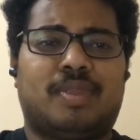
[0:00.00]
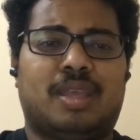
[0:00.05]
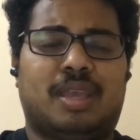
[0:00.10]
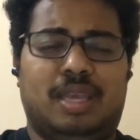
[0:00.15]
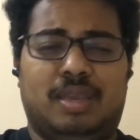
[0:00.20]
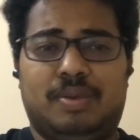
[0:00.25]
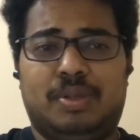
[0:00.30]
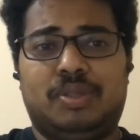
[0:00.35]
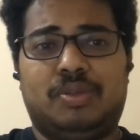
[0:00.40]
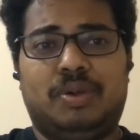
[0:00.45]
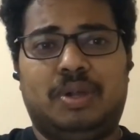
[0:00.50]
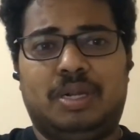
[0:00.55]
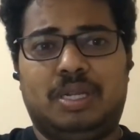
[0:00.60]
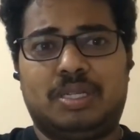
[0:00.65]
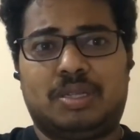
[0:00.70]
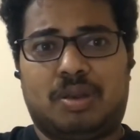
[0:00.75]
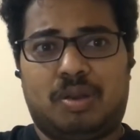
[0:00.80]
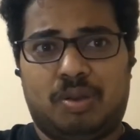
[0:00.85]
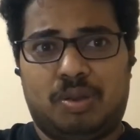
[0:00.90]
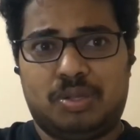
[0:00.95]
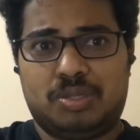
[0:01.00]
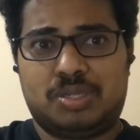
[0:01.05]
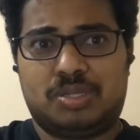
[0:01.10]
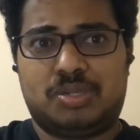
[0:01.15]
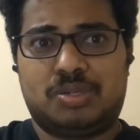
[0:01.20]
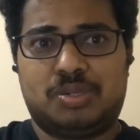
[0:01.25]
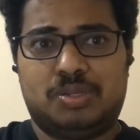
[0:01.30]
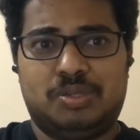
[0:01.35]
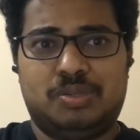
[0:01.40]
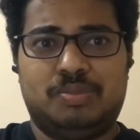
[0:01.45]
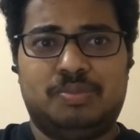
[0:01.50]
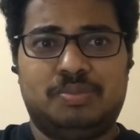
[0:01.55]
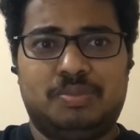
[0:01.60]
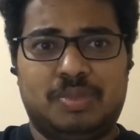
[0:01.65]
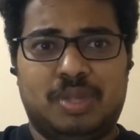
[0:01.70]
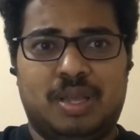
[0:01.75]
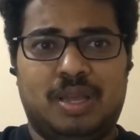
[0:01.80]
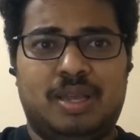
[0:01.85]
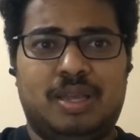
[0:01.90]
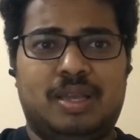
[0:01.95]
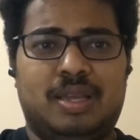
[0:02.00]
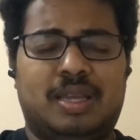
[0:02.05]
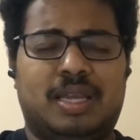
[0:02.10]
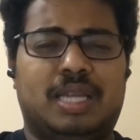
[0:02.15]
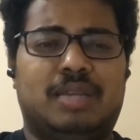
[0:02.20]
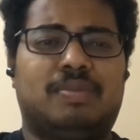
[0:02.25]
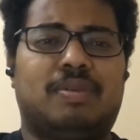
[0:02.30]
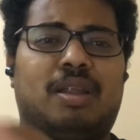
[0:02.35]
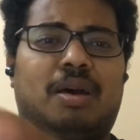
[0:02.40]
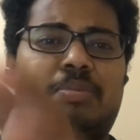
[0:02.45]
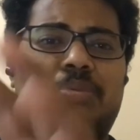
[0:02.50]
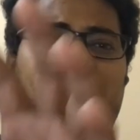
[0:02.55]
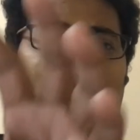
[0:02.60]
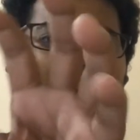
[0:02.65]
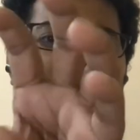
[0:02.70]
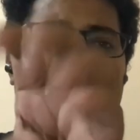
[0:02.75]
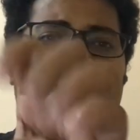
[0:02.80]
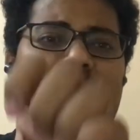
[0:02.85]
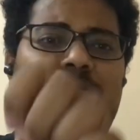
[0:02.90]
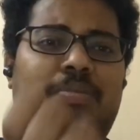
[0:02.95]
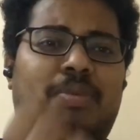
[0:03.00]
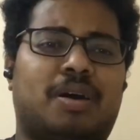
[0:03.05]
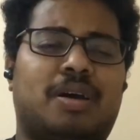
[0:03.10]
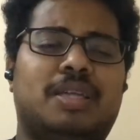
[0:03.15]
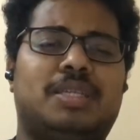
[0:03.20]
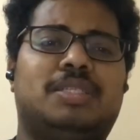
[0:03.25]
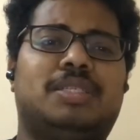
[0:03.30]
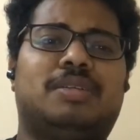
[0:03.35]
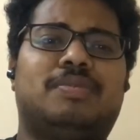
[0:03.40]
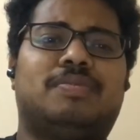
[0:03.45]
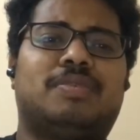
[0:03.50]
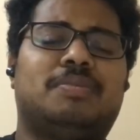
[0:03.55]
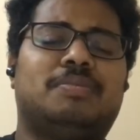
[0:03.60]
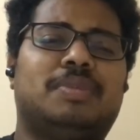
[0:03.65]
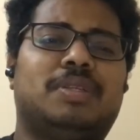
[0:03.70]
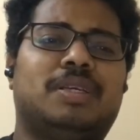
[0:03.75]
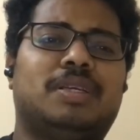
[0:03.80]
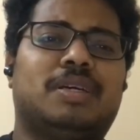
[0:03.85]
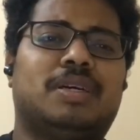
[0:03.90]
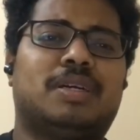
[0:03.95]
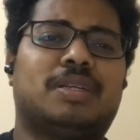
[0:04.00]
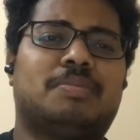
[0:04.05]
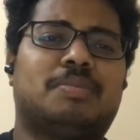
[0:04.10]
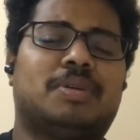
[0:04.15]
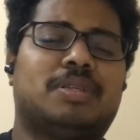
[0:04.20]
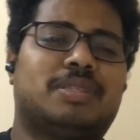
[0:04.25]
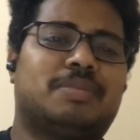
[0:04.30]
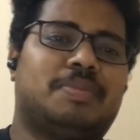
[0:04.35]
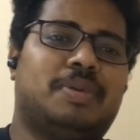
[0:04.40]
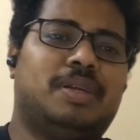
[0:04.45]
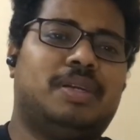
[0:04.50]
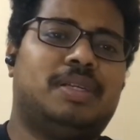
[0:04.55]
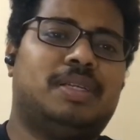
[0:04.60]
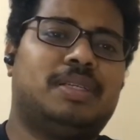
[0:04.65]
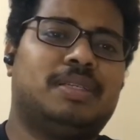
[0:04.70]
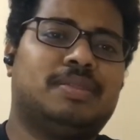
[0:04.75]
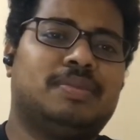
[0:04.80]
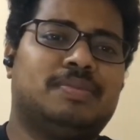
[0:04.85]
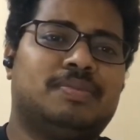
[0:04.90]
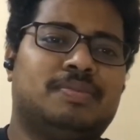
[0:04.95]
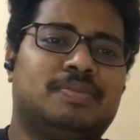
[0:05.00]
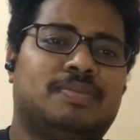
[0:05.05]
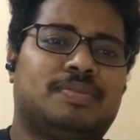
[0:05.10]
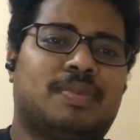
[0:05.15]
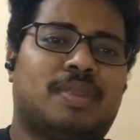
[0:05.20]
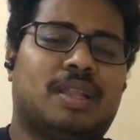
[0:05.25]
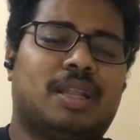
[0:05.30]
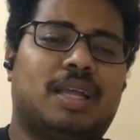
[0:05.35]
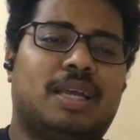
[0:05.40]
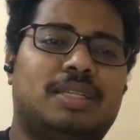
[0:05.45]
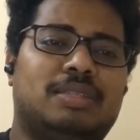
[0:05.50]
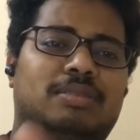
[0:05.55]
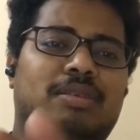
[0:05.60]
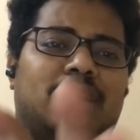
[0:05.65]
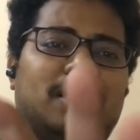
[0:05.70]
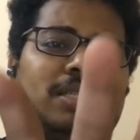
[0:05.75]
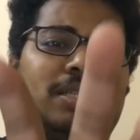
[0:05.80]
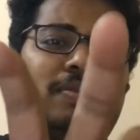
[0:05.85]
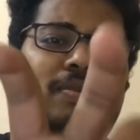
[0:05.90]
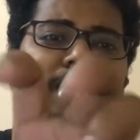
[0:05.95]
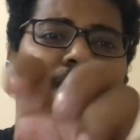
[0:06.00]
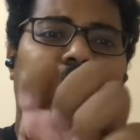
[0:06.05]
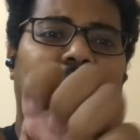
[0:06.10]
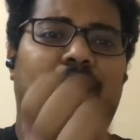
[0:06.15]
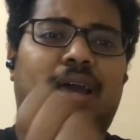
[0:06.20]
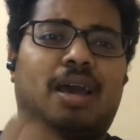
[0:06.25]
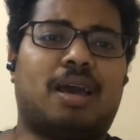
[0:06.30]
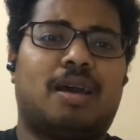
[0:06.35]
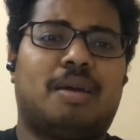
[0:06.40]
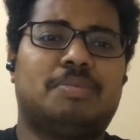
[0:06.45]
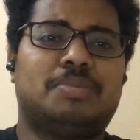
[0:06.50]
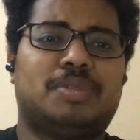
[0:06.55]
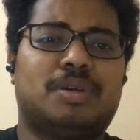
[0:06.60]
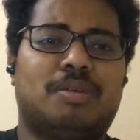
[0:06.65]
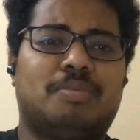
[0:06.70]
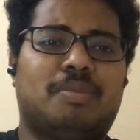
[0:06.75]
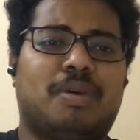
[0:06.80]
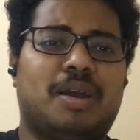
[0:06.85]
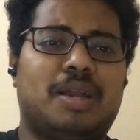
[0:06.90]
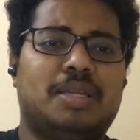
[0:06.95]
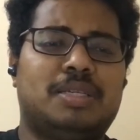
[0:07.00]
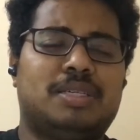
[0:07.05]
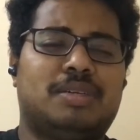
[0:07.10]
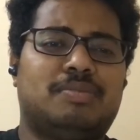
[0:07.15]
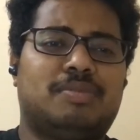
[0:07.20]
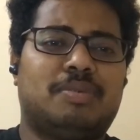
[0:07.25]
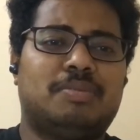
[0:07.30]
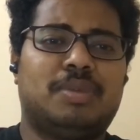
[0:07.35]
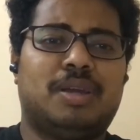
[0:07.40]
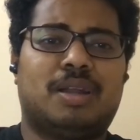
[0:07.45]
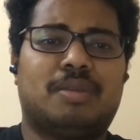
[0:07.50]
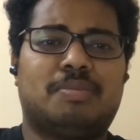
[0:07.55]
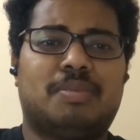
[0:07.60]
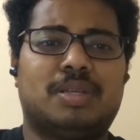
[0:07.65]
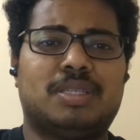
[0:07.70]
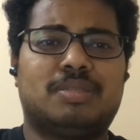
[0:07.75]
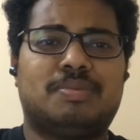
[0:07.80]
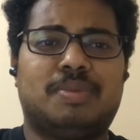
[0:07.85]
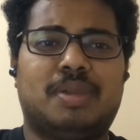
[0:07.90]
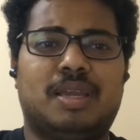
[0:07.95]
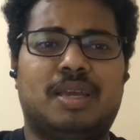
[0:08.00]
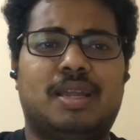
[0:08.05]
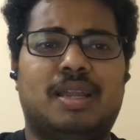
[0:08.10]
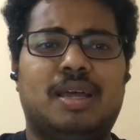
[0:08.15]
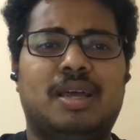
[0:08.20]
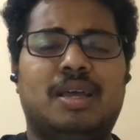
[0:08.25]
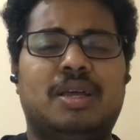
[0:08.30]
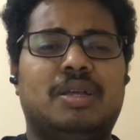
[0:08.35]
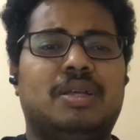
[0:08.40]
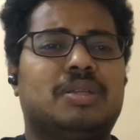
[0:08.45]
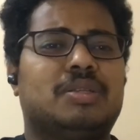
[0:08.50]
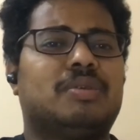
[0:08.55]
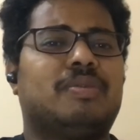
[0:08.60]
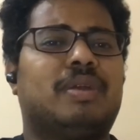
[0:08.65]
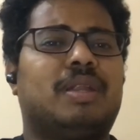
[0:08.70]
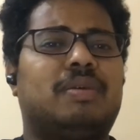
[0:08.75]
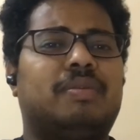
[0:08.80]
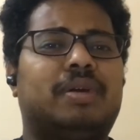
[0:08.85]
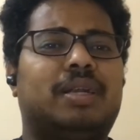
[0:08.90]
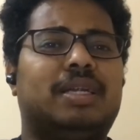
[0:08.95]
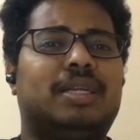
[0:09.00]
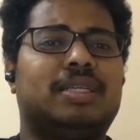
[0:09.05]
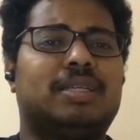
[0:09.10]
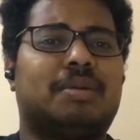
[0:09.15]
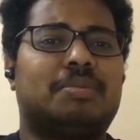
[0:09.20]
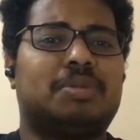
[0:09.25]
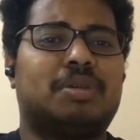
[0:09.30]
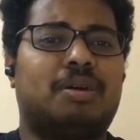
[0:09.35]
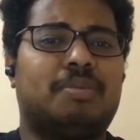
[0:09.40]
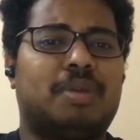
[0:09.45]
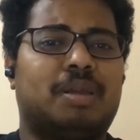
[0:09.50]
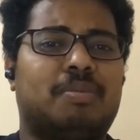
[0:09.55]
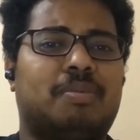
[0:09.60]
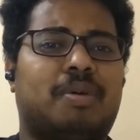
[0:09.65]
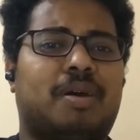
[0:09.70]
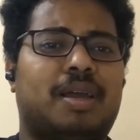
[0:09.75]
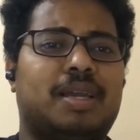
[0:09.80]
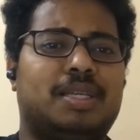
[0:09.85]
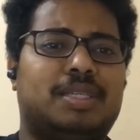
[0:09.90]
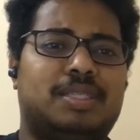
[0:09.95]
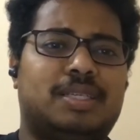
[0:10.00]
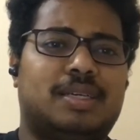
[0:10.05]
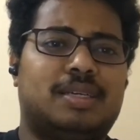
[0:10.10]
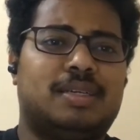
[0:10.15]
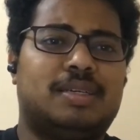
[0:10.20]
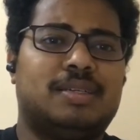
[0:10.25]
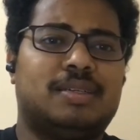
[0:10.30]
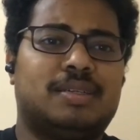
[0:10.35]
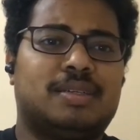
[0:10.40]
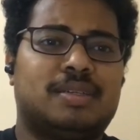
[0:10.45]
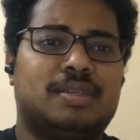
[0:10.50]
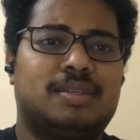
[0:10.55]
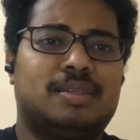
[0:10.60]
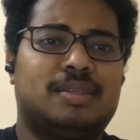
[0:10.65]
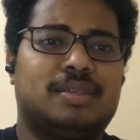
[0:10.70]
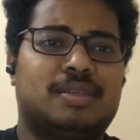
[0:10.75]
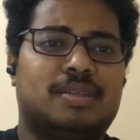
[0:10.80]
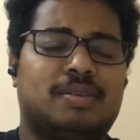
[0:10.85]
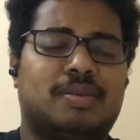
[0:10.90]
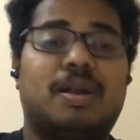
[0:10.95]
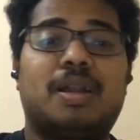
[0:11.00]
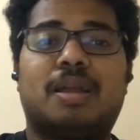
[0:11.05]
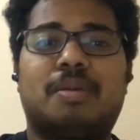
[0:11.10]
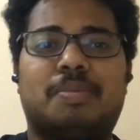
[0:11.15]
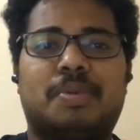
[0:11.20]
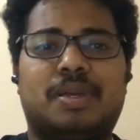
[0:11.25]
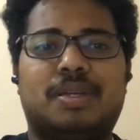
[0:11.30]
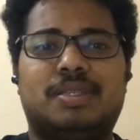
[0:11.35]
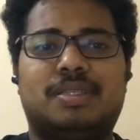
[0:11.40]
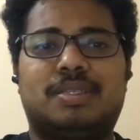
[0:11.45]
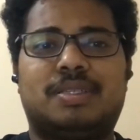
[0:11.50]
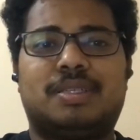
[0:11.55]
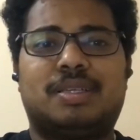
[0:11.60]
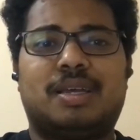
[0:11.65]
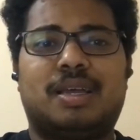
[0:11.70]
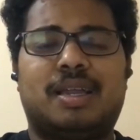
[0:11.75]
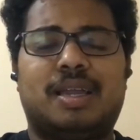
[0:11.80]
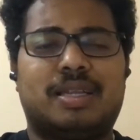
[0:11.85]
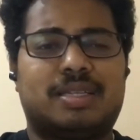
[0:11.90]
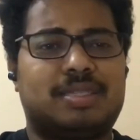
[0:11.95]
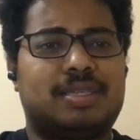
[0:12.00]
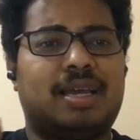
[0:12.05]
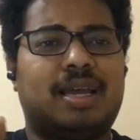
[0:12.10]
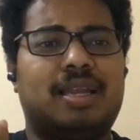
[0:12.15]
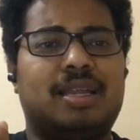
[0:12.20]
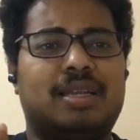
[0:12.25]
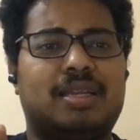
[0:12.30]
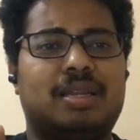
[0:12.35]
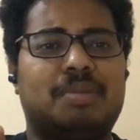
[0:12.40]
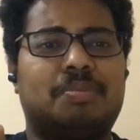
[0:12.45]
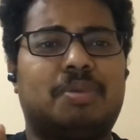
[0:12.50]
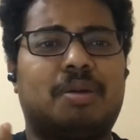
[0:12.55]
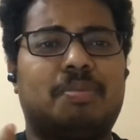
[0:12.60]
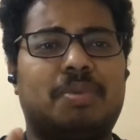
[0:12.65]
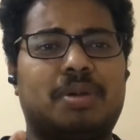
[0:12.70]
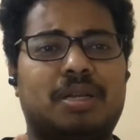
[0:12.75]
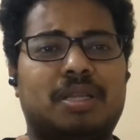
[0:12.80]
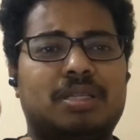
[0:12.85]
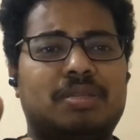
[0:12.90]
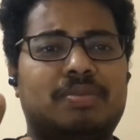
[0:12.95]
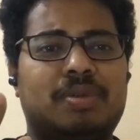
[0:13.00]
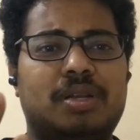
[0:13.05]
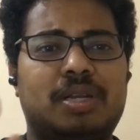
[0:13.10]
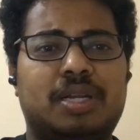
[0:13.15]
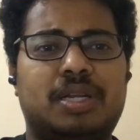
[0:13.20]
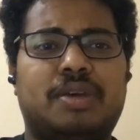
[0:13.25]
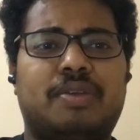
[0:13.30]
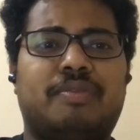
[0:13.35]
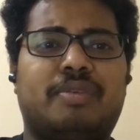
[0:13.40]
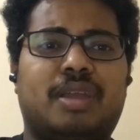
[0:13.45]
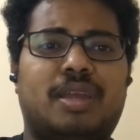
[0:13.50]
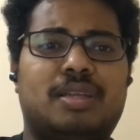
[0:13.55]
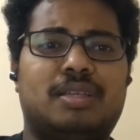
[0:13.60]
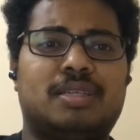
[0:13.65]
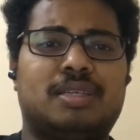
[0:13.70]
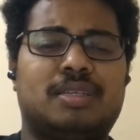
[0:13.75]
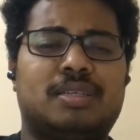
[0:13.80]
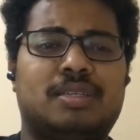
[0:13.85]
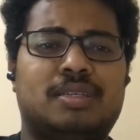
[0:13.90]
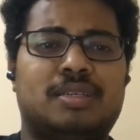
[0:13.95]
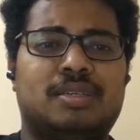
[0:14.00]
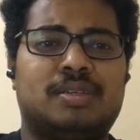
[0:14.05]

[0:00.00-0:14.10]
even though it is closed room, it will absorb some moisture from the atmosphere. The insulation will absorb moisture from the atmosphere. So whenever it is absorbing moisture, what happens? Its dielectric properties will deteriorate.